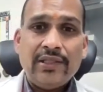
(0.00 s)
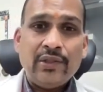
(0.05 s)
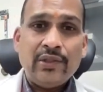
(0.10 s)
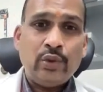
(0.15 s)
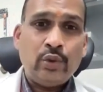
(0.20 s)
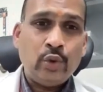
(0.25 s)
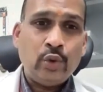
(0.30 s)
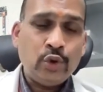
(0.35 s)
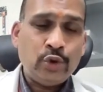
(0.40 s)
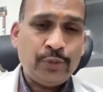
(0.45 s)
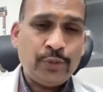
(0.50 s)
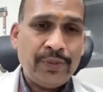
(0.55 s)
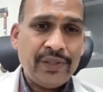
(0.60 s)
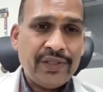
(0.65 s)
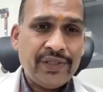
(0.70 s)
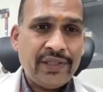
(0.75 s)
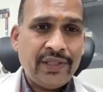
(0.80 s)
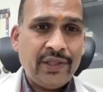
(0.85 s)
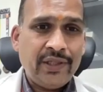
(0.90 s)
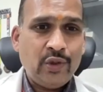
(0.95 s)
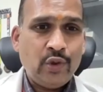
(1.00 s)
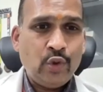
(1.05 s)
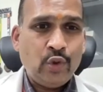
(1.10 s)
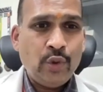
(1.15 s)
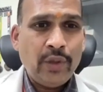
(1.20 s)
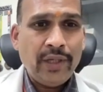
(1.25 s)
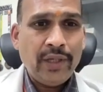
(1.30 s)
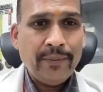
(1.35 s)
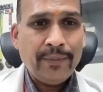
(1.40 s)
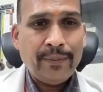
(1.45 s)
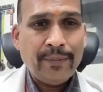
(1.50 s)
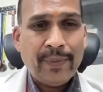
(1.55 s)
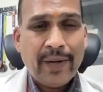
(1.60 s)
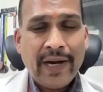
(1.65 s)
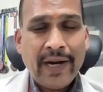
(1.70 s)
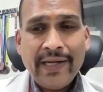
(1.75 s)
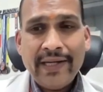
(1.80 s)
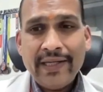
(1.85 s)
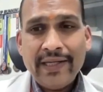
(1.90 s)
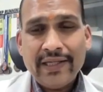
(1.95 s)
Those patients who have
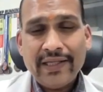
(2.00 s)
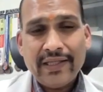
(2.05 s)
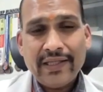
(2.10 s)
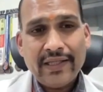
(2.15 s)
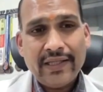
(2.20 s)
mild